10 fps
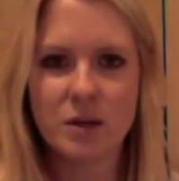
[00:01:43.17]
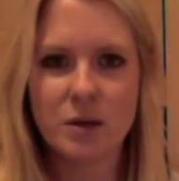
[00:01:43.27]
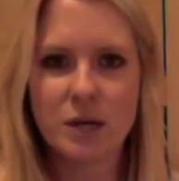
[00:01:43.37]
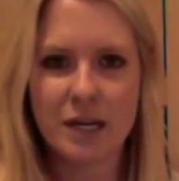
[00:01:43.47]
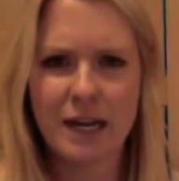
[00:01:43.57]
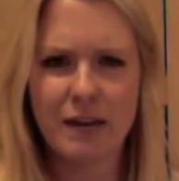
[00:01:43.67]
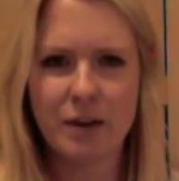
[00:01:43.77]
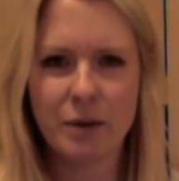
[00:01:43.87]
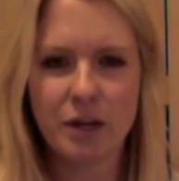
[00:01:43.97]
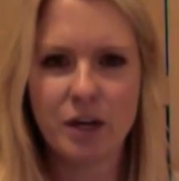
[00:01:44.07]
quite narrow
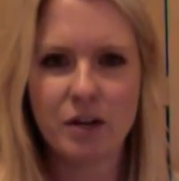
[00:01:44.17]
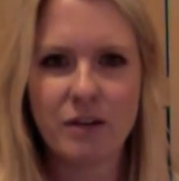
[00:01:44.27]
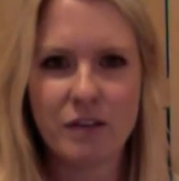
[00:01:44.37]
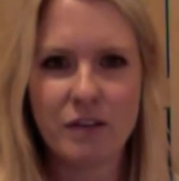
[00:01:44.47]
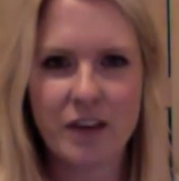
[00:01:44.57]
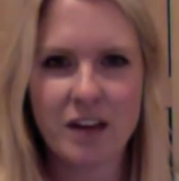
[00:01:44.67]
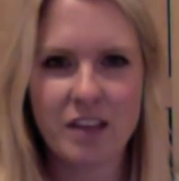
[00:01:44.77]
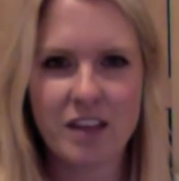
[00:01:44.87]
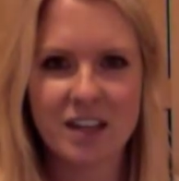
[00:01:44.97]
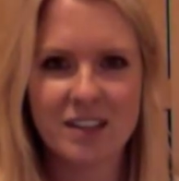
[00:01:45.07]
and you can't really fit
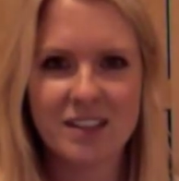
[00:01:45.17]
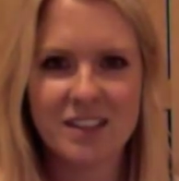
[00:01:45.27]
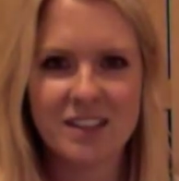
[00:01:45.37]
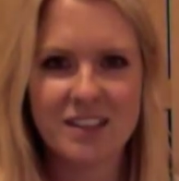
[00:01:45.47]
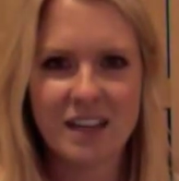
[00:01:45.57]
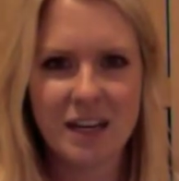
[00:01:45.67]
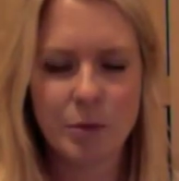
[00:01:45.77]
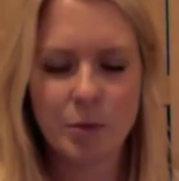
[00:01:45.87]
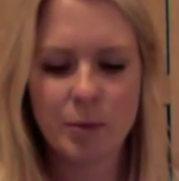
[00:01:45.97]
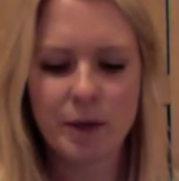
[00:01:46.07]
anything in it
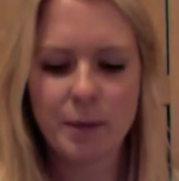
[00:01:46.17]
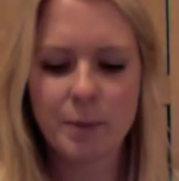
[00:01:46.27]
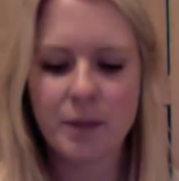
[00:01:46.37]
properly.